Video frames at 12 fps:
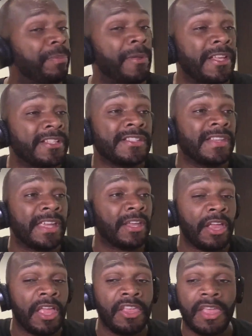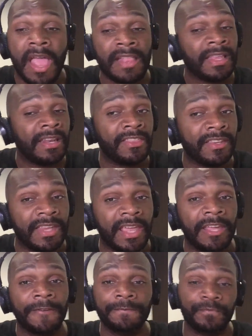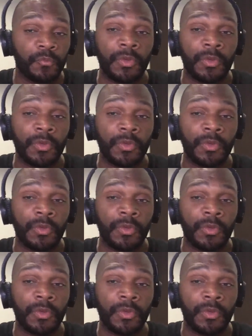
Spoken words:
Plus, like at the end of the day,